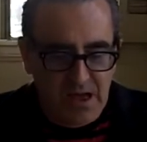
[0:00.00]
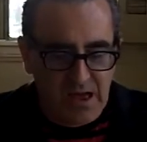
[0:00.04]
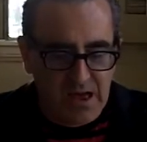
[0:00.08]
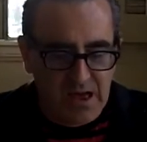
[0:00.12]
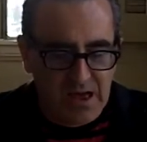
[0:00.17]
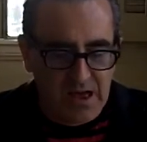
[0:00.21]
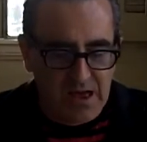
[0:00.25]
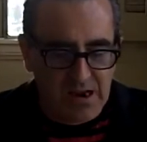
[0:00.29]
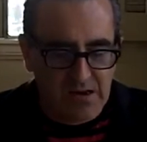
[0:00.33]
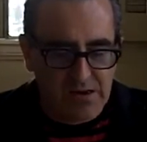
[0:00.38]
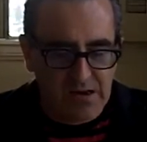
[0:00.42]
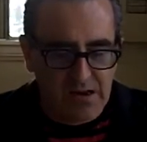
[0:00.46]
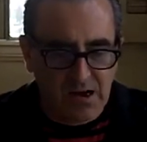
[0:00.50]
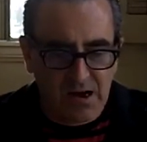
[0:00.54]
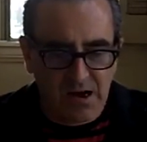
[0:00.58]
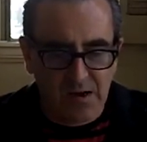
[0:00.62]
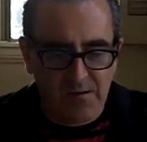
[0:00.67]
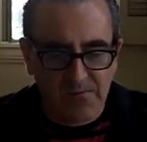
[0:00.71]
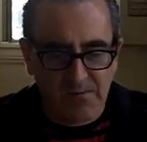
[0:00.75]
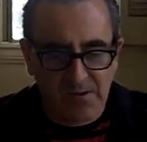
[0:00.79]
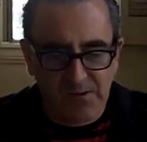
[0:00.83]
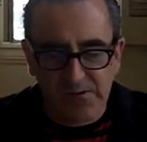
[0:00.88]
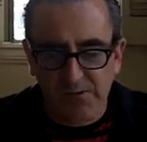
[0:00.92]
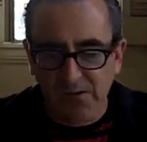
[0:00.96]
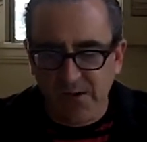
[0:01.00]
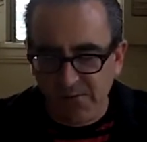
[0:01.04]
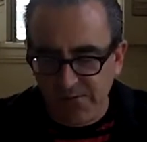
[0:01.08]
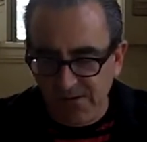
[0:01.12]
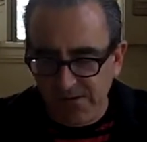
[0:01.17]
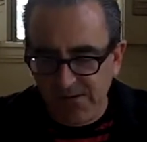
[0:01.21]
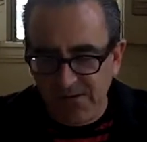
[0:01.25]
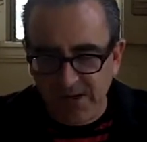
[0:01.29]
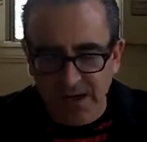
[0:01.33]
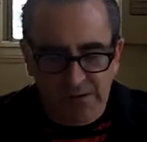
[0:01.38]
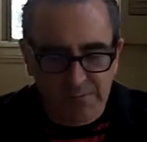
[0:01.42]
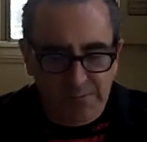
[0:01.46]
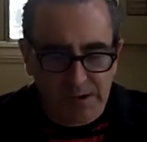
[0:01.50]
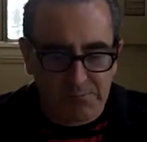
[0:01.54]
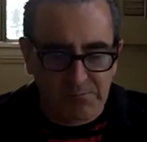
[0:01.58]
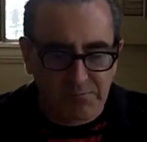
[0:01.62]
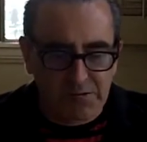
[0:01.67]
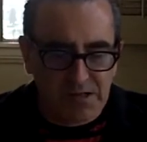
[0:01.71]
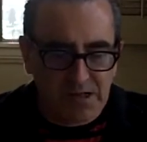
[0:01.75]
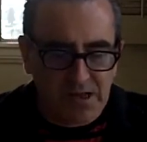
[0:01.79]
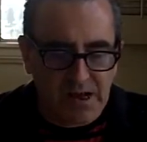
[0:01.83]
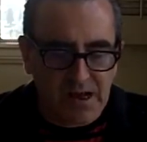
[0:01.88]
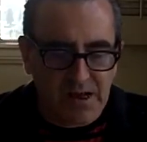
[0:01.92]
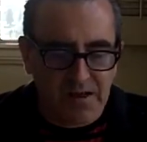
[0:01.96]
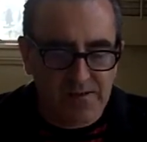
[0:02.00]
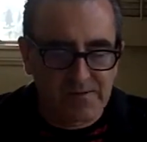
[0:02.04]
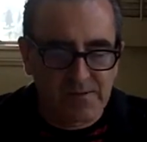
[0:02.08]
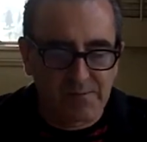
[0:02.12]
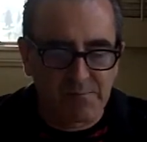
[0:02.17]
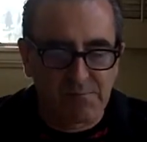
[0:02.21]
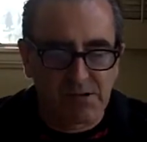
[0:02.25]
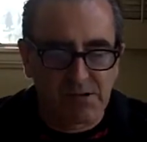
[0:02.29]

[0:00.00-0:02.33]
And first of all, let's talk about Blast.